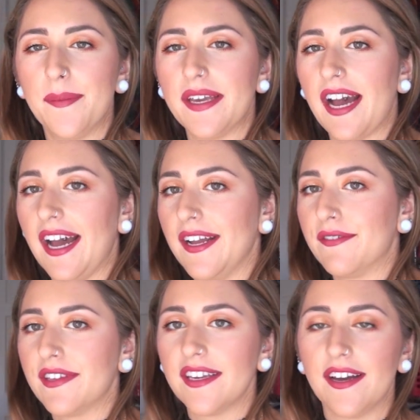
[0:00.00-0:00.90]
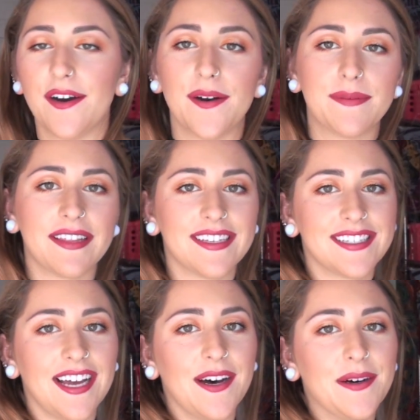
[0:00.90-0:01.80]
But yeah, I really hope that
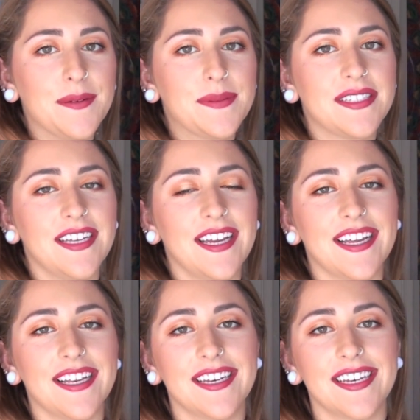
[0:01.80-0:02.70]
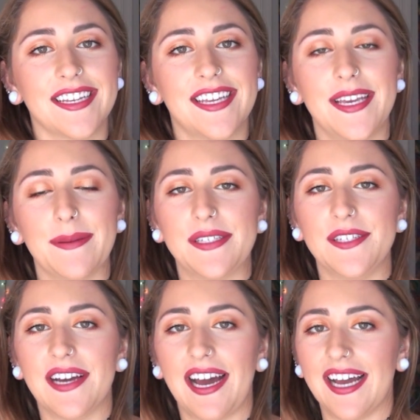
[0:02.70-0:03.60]
this helps and keeps
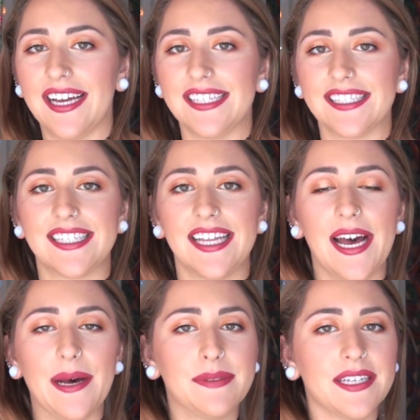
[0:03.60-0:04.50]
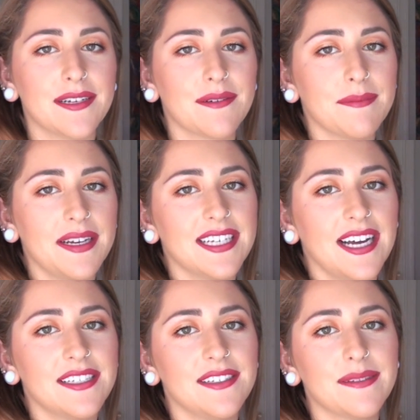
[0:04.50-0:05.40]
you guys updated with my
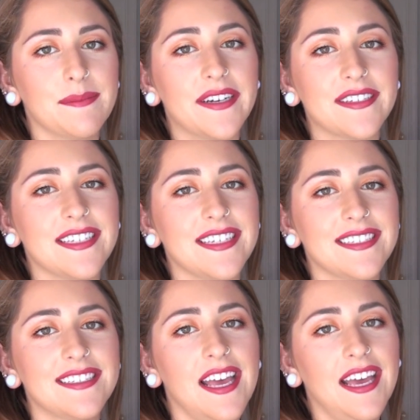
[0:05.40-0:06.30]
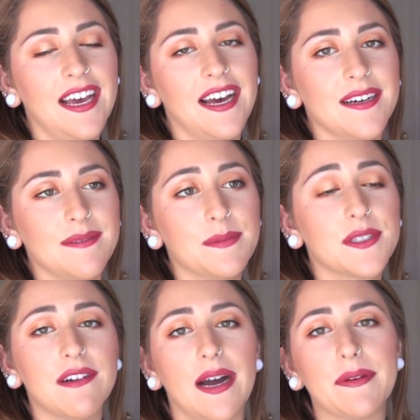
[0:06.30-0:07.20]
tattoos and piercings. I'm
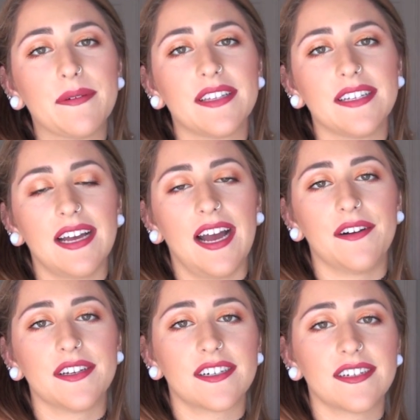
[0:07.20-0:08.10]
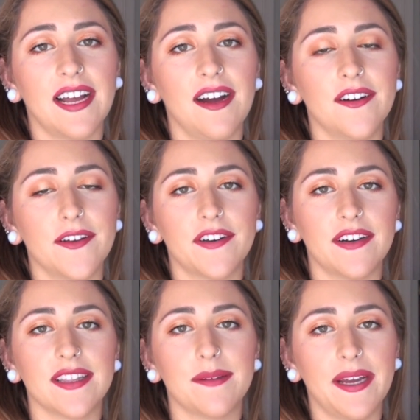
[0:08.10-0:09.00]
so happy with it, how it turned out. If you're
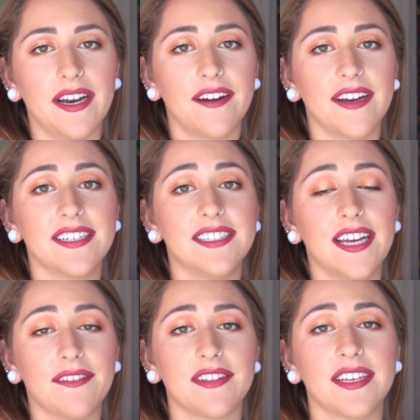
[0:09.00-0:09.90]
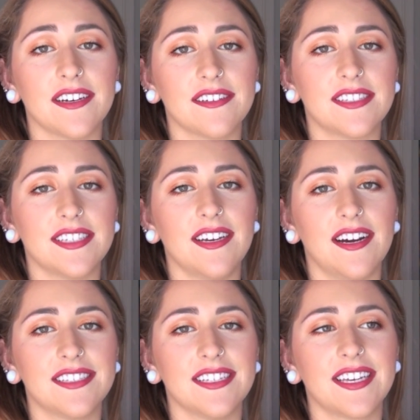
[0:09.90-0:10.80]
in the Bay Area, definitely go see
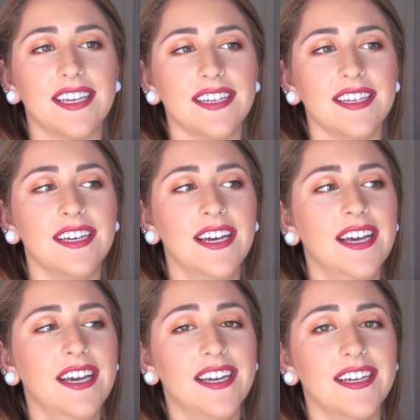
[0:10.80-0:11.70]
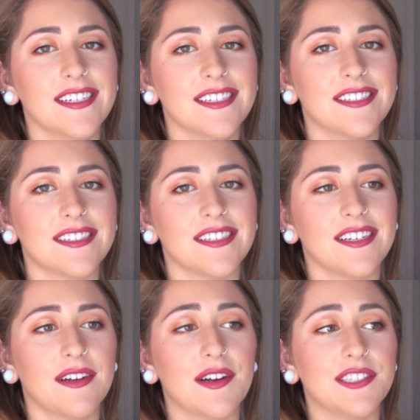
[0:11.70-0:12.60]
Jacek. He is
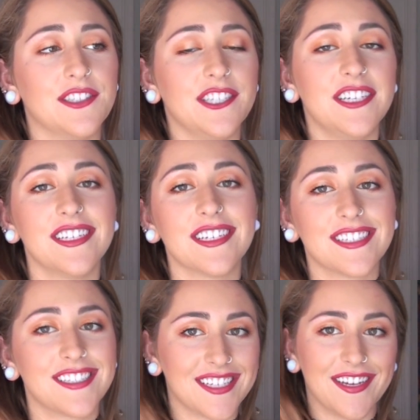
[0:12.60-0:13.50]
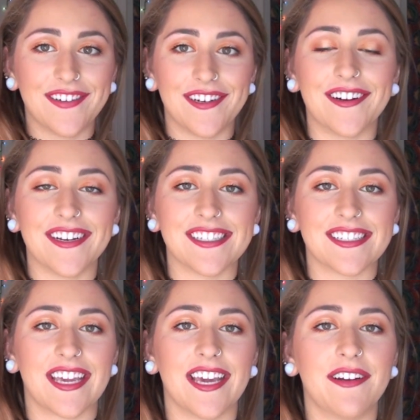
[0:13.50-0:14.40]
a genius of an artist.
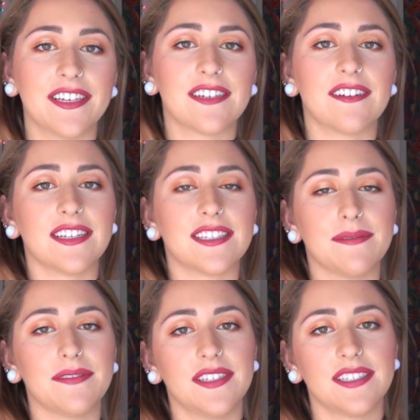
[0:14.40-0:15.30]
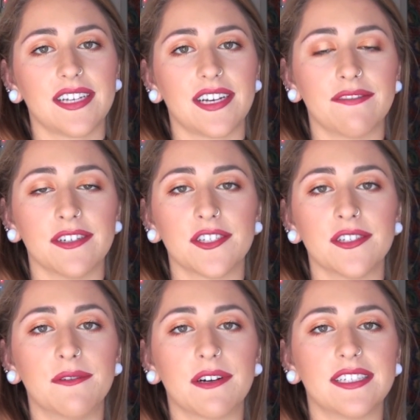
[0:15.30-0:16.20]
I can't wait to go get some of his like
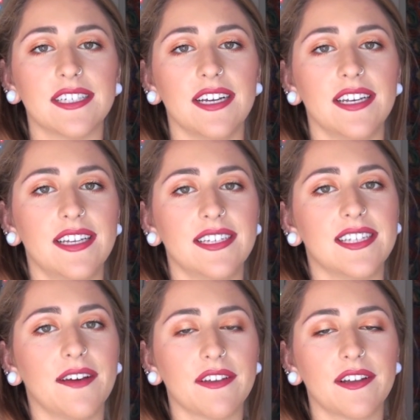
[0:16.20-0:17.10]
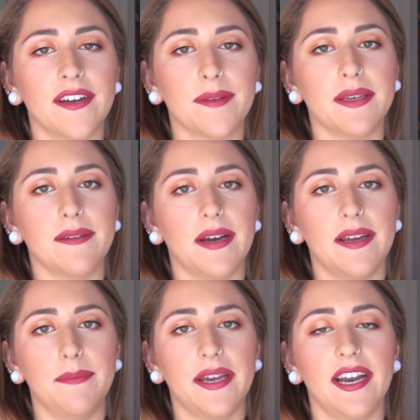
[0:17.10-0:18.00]
original work done. He's definitely going to be my
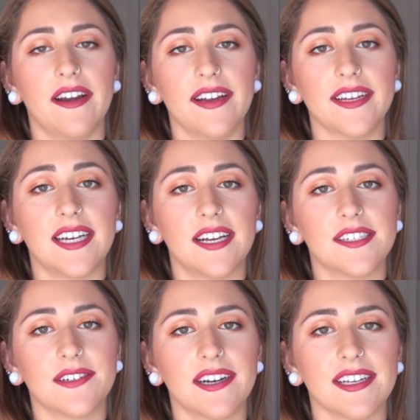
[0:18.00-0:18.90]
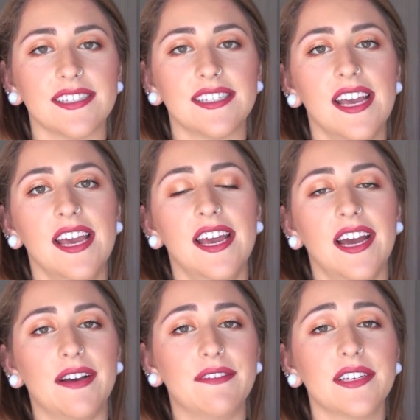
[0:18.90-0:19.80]
Bay Area tattoo artist.
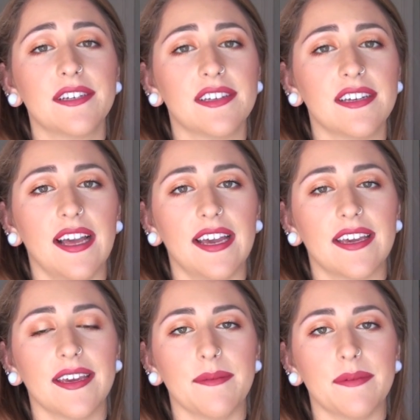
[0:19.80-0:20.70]
I really, really like him.